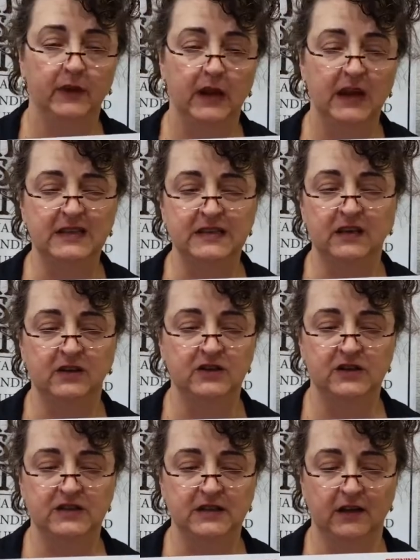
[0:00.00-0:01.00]
It's a
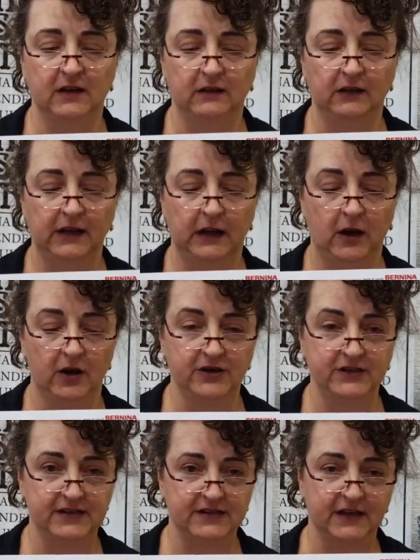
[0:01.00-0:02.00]
just a little
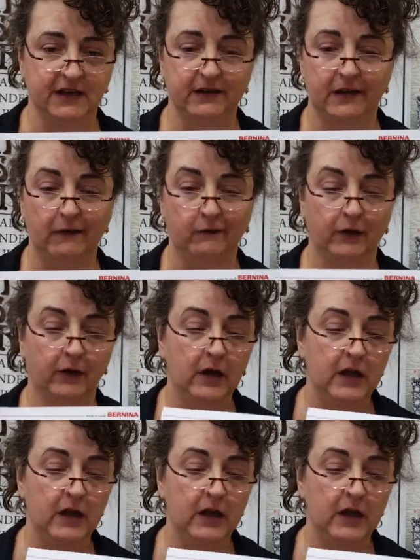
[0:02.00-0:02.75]
artistic endeavor.